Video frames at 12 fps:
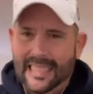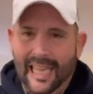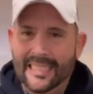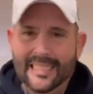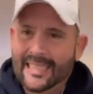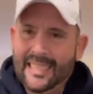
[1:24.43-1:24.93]

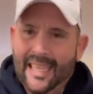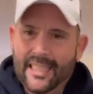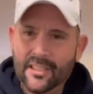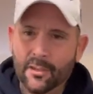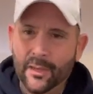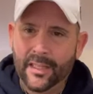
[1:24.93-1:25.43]
I just
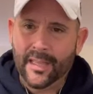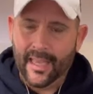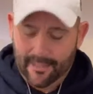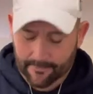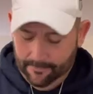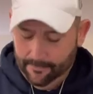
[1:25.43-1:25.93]
can't swing
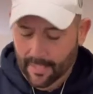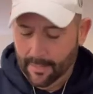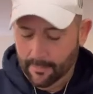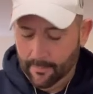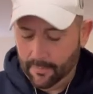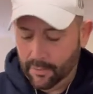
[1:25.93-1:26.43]
that.
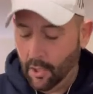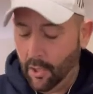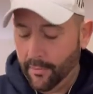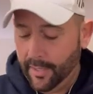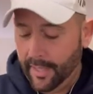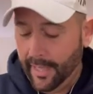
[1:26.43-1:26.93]
I'm
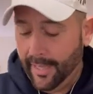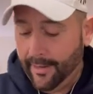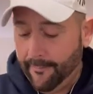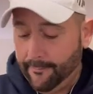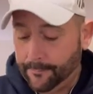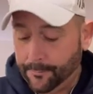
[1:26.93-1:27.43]
sorry,
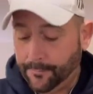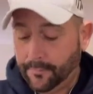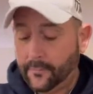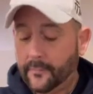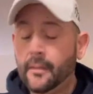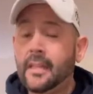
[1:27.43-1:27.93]
and
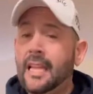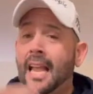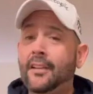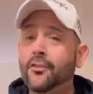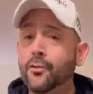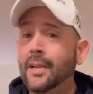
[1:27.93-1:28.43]

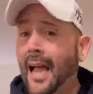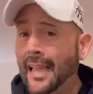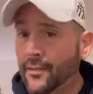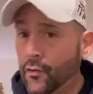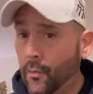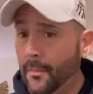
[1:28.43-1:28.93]
as you
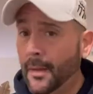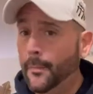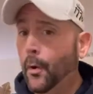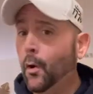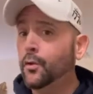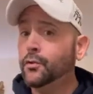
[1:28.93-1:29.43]
guys saw my
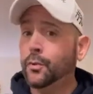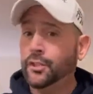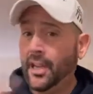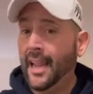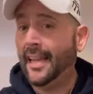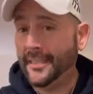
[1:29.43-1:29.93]
post,
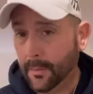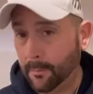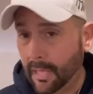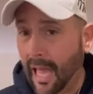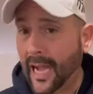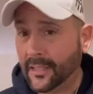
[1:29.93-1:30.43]
which I had to
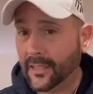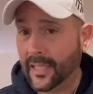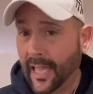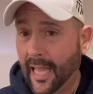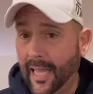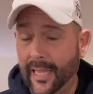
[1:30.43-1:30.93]
block the
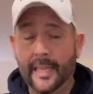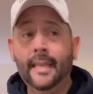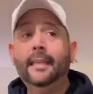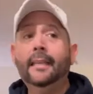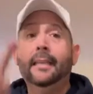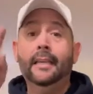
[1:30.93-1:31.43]
guy
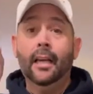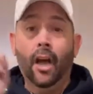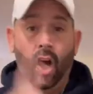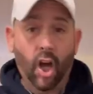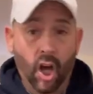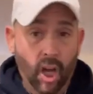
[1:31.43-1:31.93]

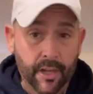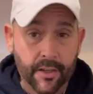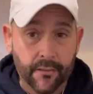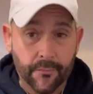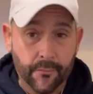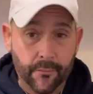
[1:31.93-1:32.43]

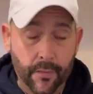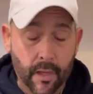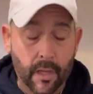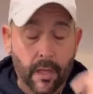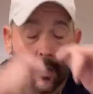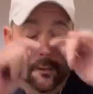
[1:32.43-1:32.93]
on
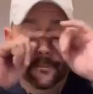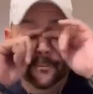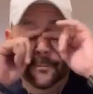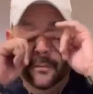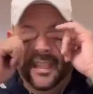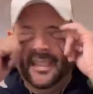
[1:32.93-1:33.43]
um,
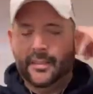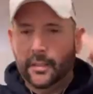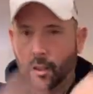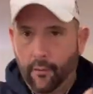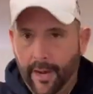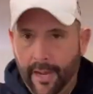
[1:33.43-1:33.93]

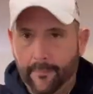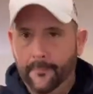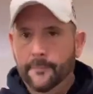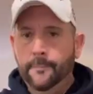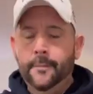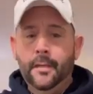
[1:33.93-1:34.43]

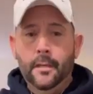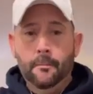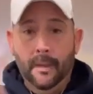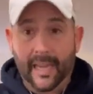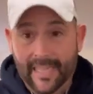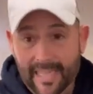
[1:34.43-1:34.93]
Instagram,
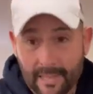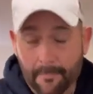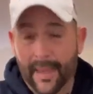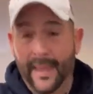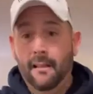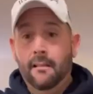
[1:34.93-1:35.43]
my
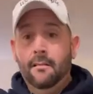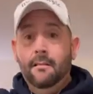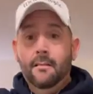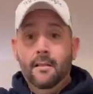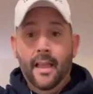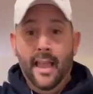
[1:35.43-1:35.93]

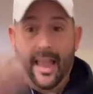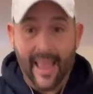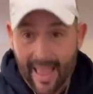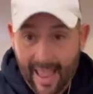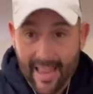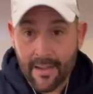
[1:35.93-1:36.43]
email,
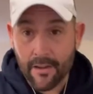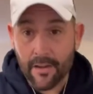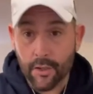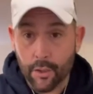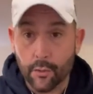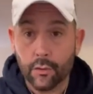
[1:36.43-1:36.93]
and
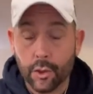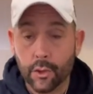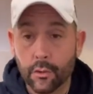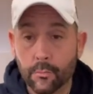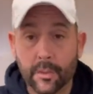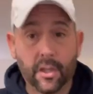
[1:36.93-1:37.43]

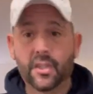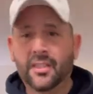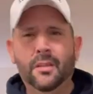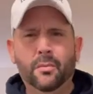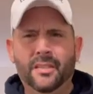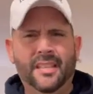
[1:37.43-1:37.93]
YouTube because
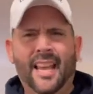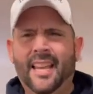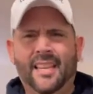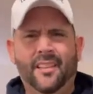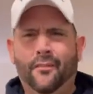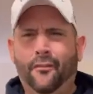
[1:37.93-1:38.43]
he was
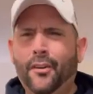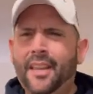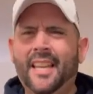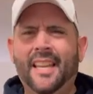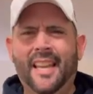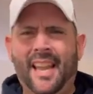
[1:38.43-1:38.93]
getting
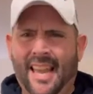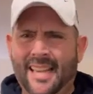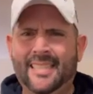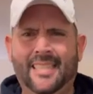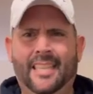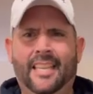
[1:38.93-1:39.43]
freaking
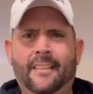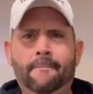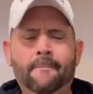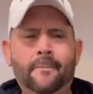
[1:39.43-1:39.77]
nasty.